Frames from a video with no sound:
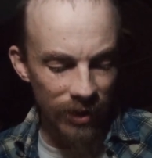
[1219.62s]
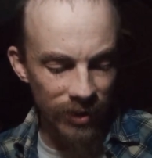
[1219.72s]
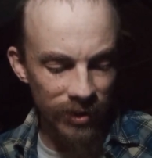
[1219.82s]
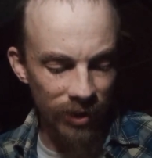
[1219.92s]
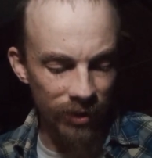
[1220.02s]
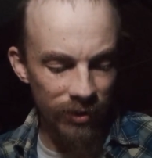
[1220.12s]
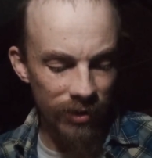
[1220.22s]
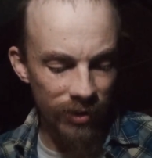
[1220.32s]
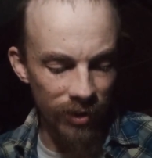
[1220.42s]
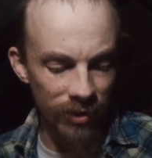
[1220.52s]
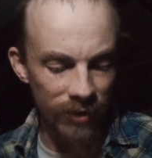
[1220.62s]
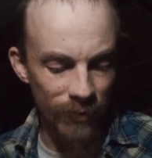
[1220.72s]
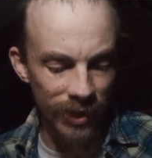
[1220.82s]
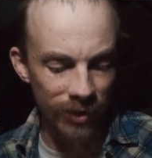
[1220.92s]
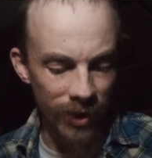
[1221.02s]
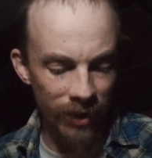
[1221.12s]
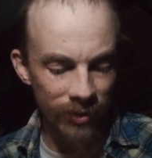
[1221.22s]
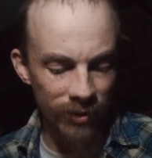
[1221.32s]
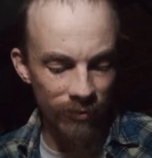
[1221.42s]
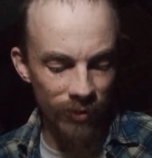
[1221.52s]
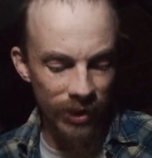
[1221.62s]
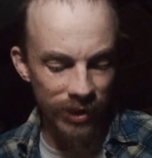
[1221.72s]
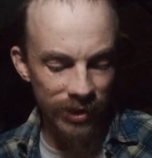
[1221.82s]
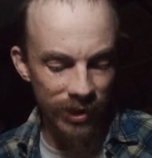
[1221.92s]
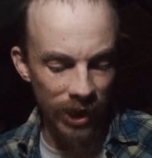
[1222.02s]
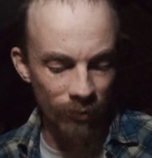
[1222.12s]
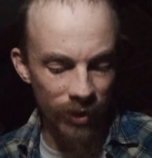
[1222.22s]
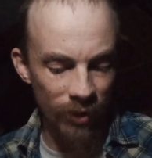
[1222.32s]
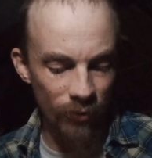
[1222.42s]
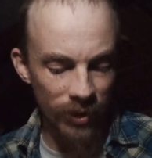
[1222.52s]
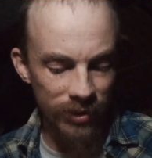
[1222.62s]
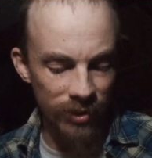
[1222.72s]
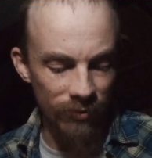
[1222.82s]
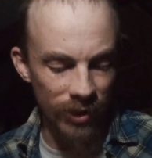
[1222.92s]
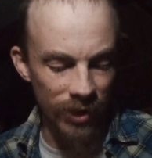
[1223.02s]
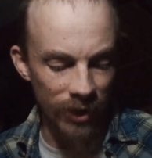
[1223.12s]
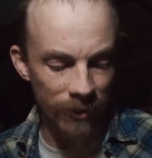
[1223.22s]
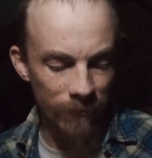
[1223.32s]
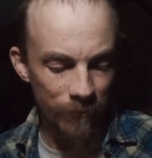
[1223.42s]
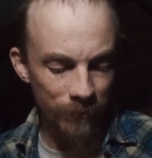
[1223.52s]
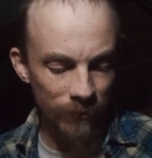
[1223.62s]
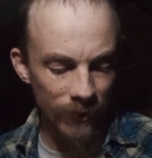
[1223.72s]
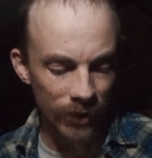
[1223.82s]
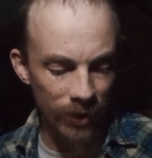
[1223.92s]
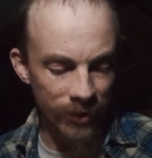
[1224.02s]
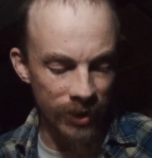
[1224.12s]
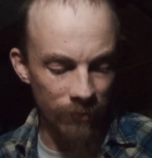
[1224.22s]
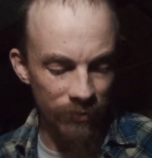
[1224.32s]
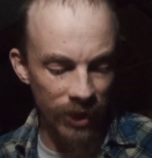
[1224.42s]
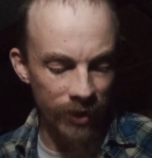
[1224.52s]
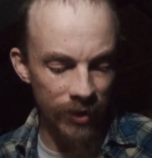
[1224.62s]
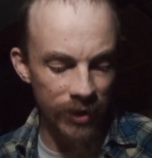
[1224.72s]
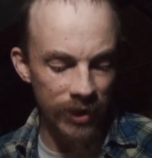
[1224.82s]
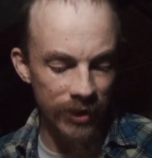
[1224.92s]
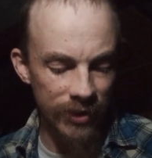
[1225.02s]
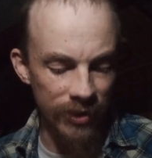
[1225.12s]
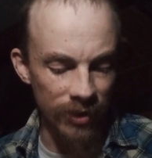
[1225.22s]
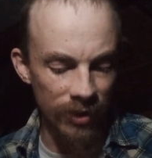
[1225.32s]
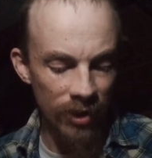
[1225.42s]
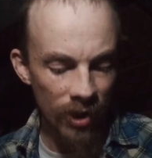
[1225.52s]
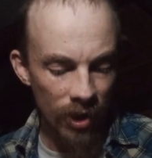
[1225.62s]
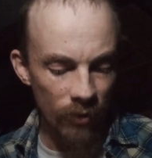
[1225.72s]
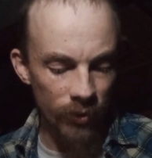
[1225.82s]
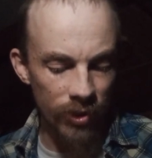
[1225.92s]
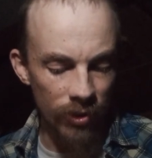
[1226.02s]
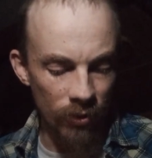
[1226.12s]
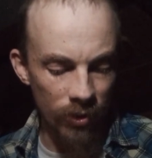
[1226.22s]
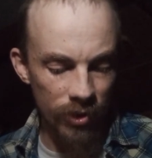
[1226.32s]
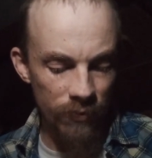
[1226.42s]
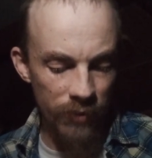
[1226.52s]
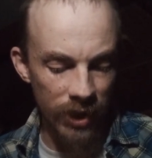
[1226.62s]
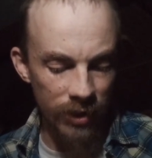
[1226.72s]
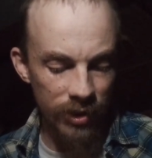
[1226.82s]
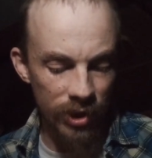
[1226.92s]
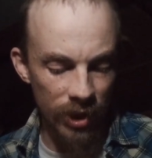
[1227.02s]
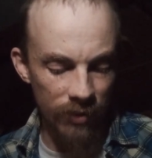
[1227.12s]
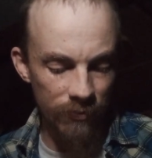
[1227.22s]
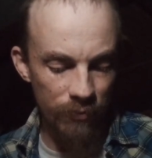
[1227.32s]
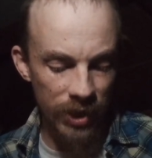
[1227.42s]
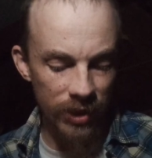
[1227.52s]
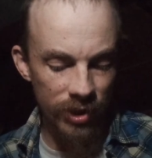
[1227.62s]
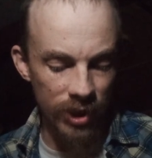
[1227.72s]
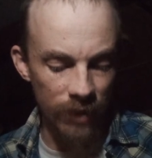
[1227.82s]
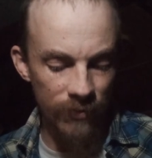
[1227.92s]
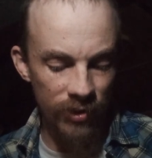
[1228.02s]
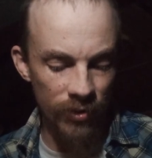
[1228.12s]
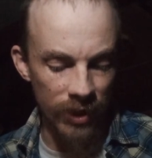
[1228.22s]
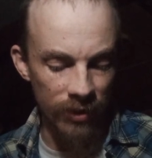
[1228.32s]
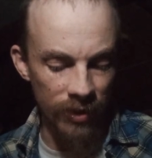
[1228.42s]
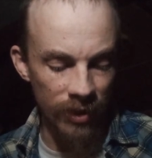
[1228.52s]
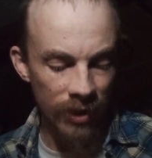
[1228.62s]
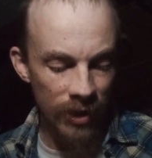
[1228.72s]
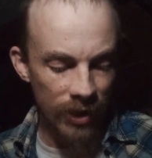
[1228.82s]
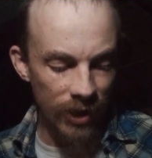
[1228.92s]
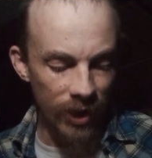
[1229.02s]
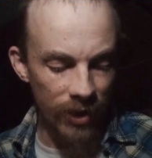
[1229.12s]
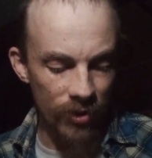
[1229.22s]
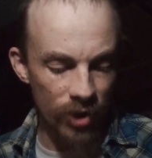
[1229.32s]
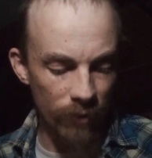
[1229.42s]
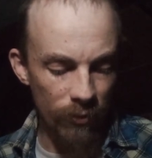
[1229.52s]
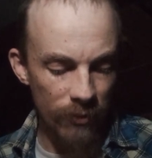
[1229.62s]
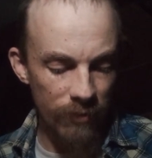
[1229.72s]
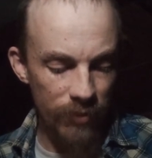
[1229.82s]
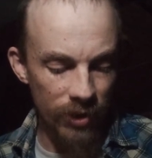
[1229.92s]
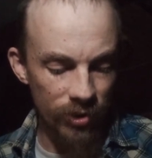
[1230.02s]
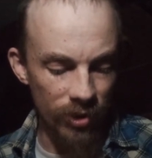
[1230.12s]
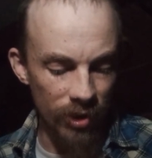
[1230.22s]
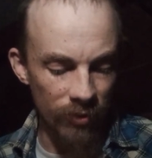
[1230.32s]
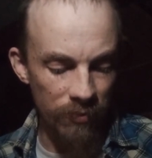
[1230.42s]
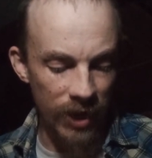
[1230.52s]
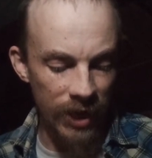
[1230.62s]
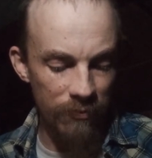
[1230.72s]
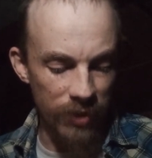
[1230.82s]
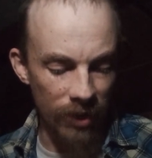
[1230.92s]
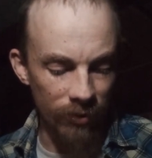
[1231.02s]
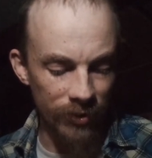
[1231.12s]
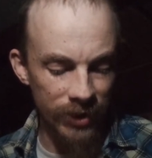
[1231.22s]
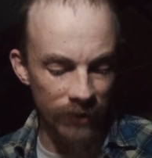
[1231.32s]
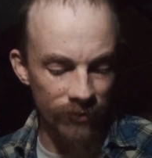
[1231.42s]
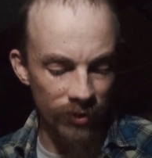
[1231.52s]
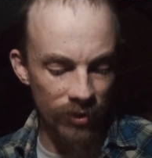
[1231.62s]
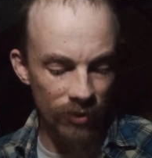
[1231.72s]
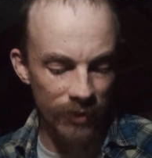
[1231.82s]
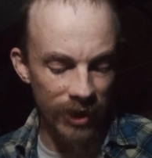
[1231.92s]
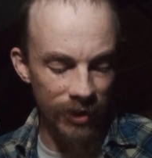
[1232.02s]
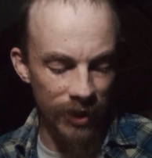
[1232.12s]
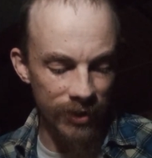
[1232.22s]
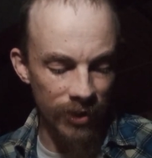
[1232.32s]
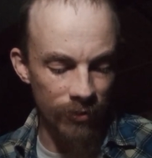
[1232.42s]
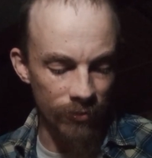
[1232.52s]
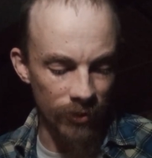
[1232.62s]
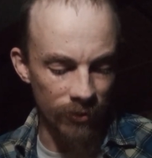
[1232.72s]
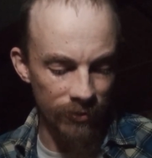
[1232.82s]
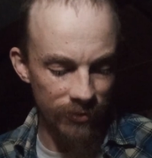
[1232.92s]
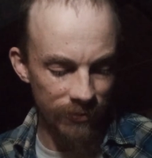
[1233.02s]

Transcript: it suddenly occurred to me that I couldn't really say what I was doing there, except heading to D.C. with an orange pink pig shaped trailer and a Doberman pinscher with bad bowels after too many days on the road.